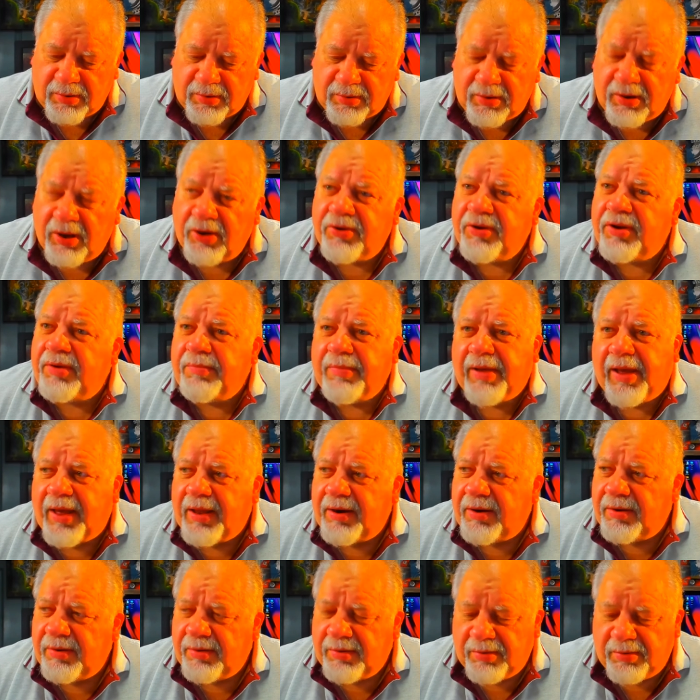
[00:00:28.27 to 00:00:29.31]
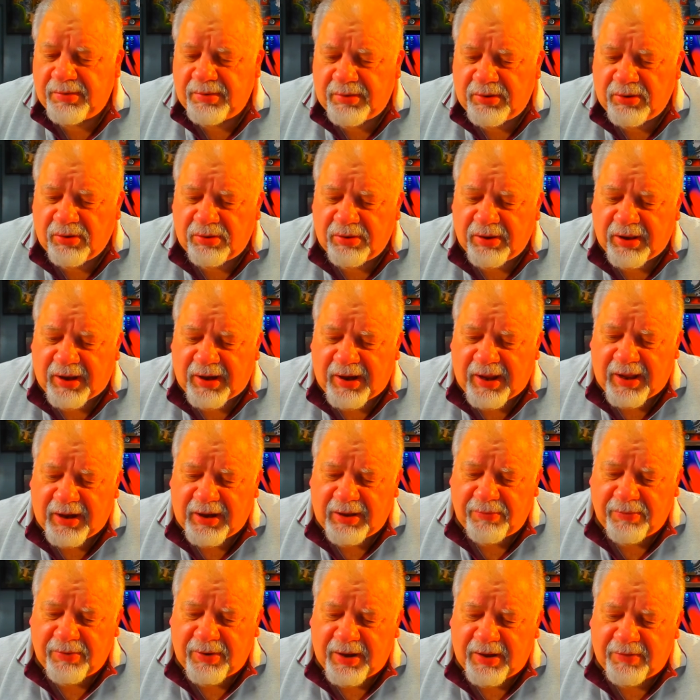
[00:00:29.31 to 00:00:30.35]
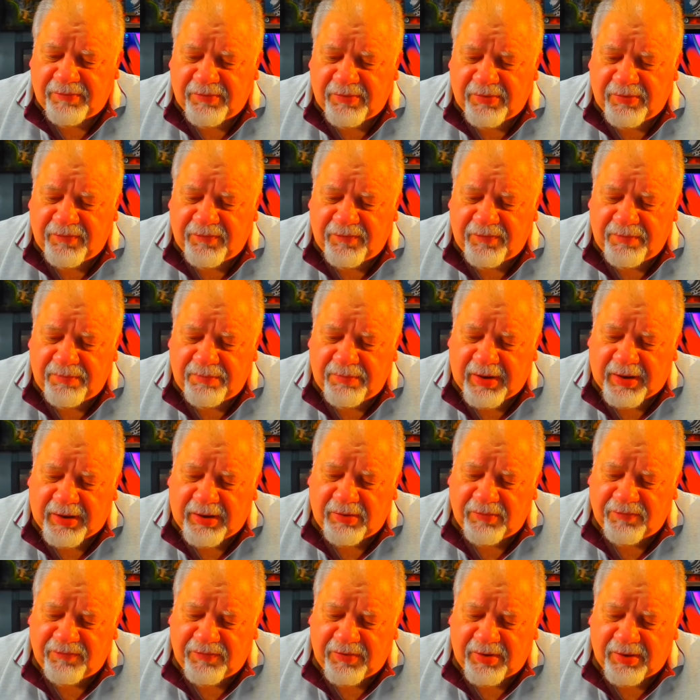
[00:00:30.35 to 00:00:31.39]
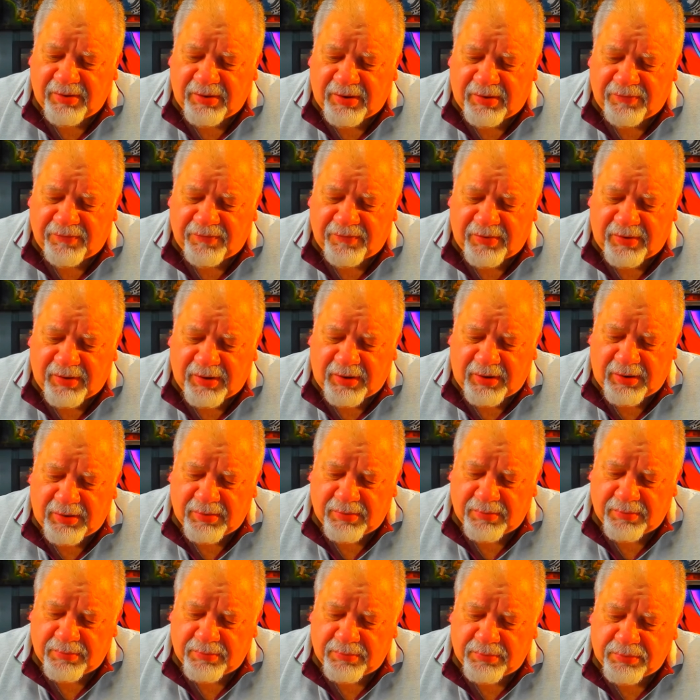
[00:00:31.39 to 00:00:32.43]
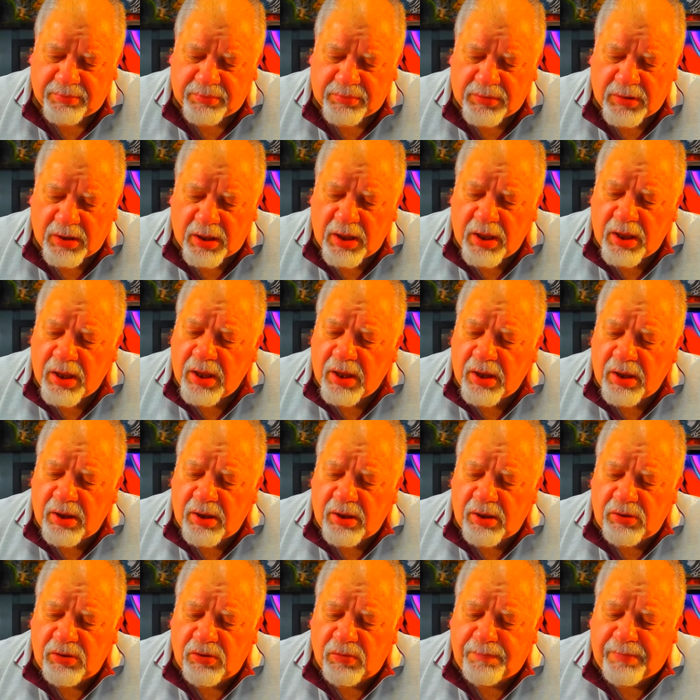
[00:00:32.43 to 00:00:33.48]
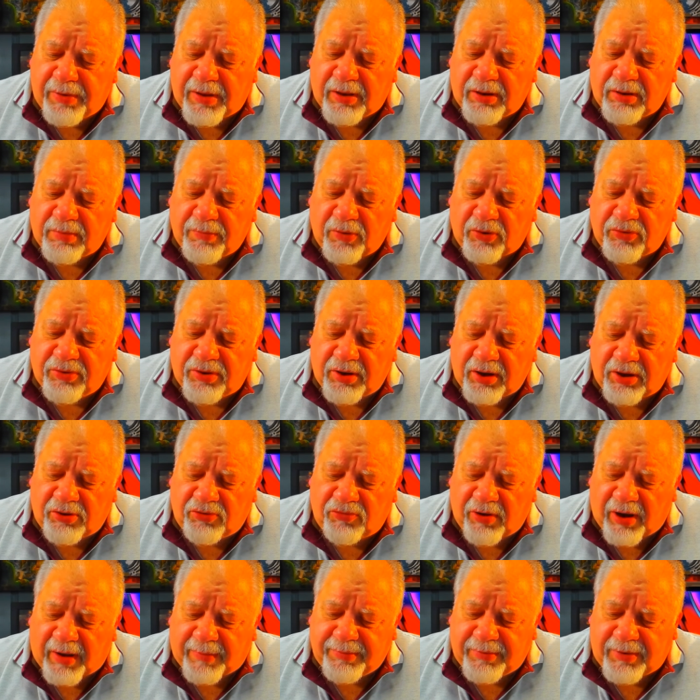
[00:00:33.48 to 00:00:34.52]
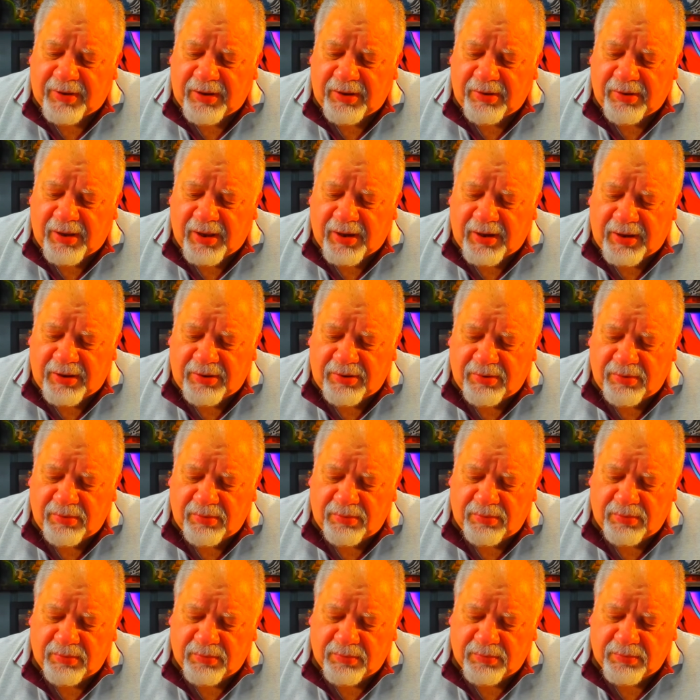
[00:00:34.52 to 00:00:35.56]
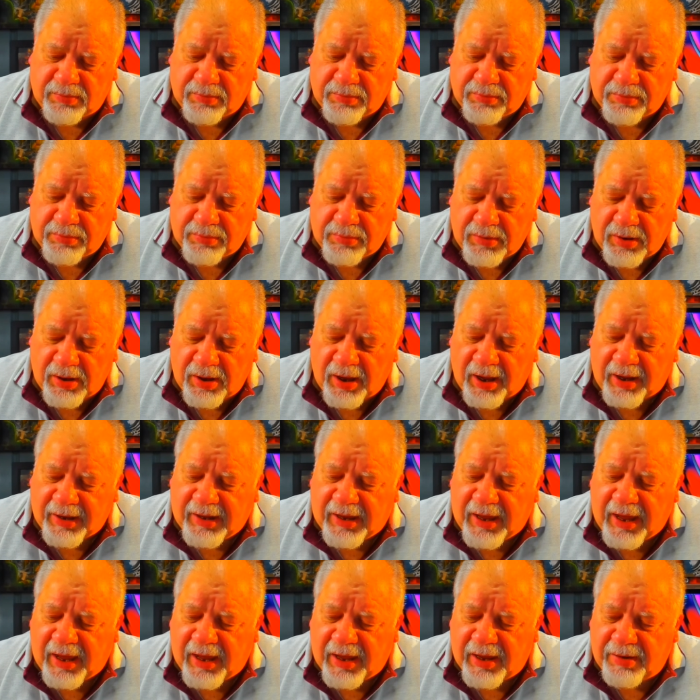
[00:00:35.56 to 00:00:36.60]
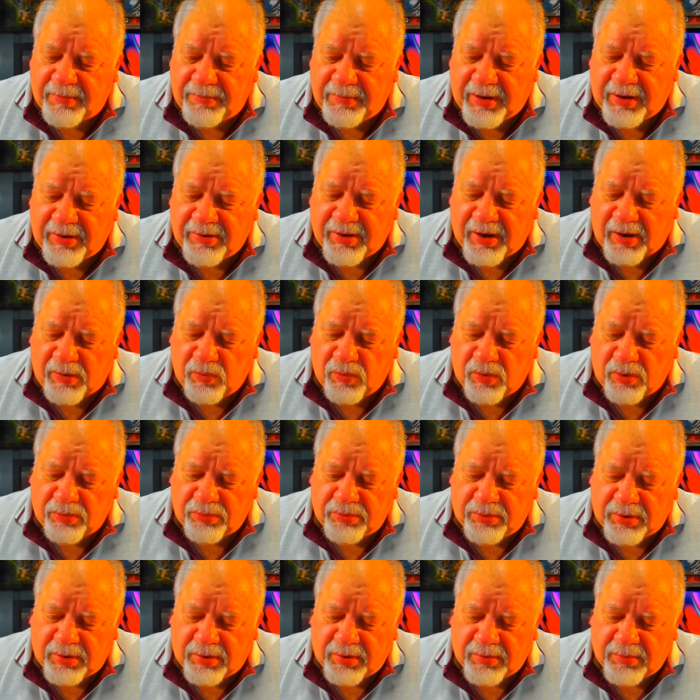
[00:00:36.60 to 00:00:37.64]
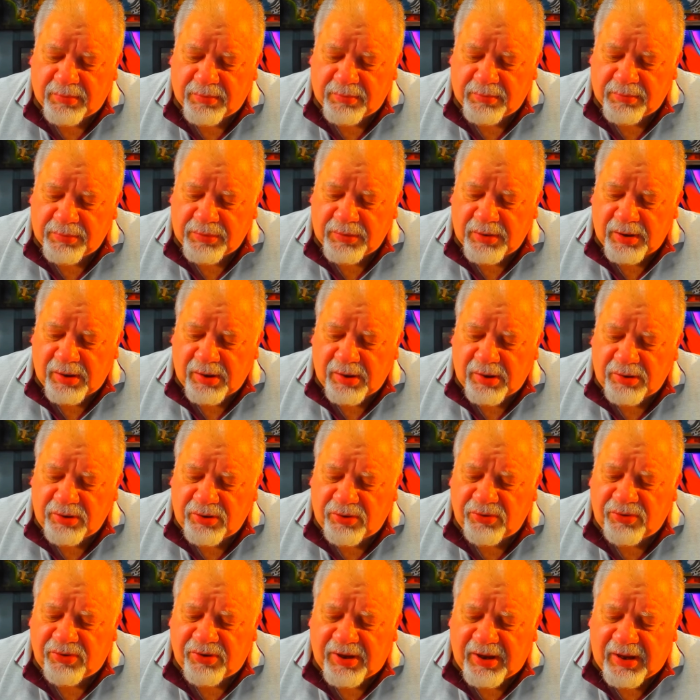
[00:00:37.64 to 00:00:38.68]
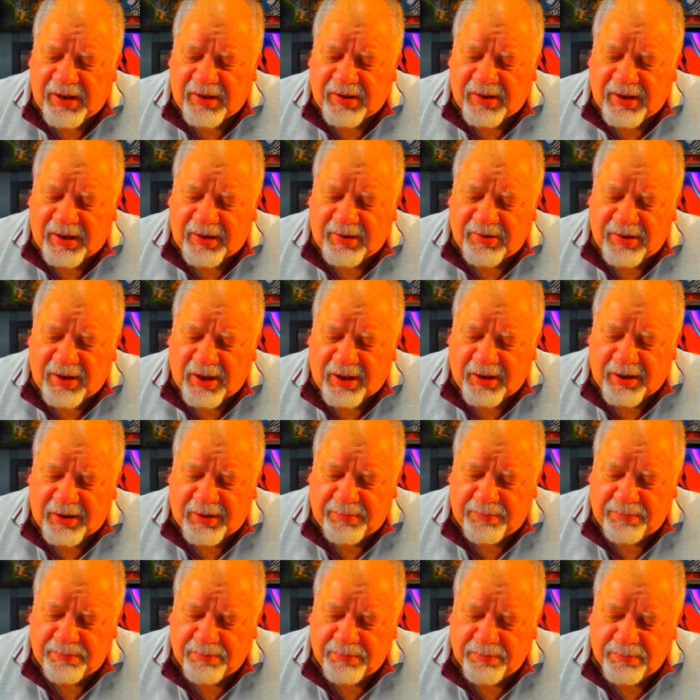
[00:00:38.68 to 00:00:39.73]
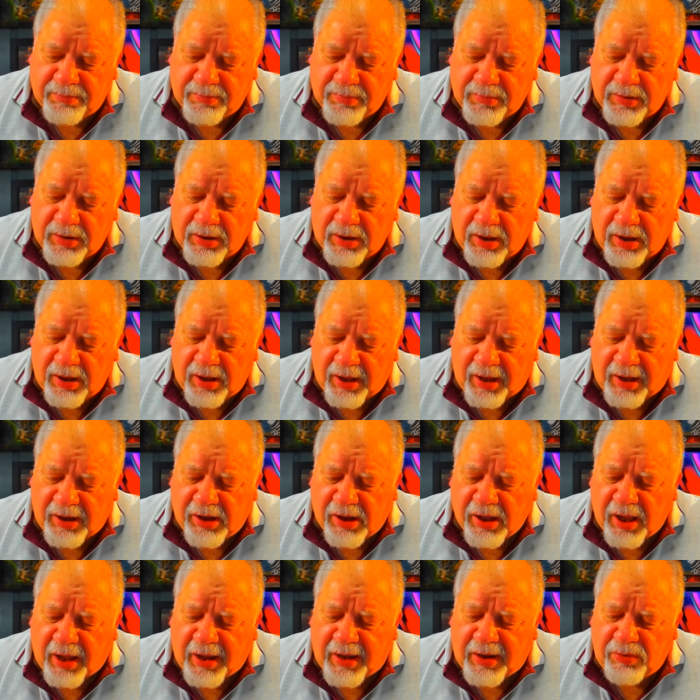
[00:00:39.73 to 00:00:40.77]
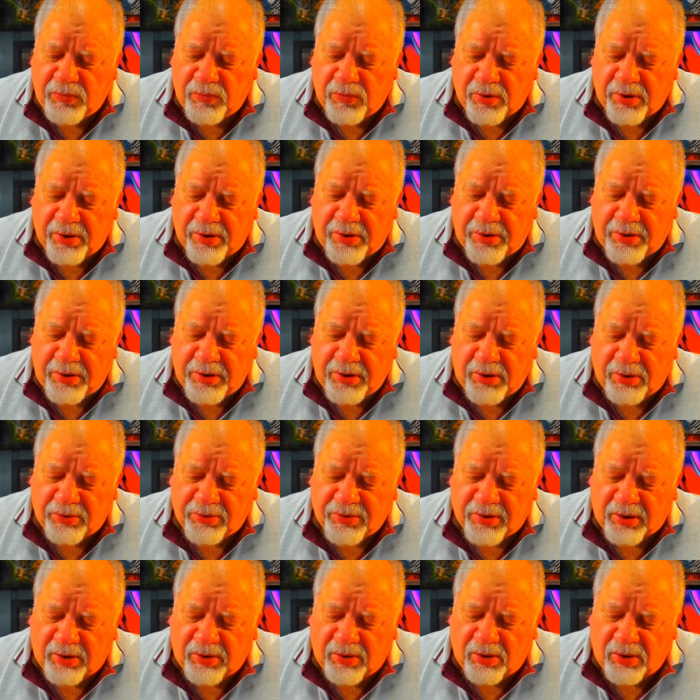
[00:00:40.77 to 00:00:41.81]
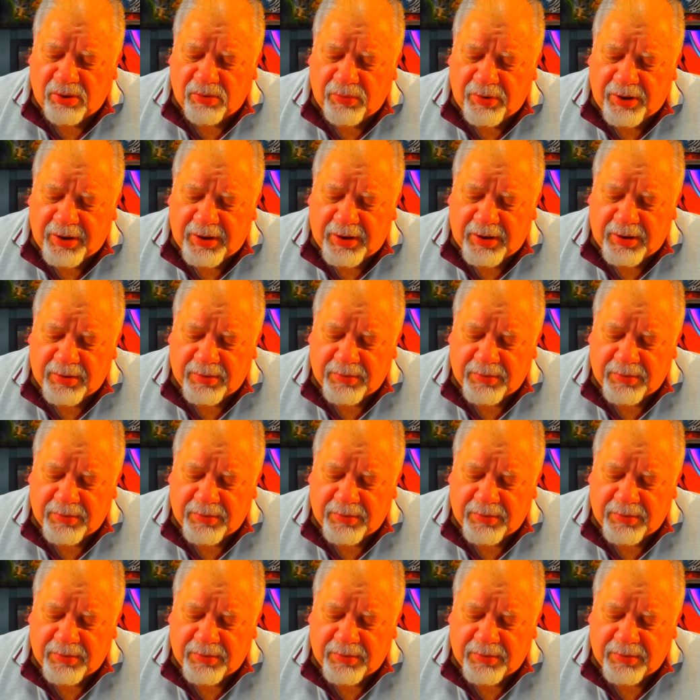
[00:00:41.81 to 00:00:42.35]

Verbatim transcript: Doesn't matter. Don't let anyone ever make you feel differently. You build most of the traps that you get into. I can't means I won't. To see takes time. A kind word goes a long way.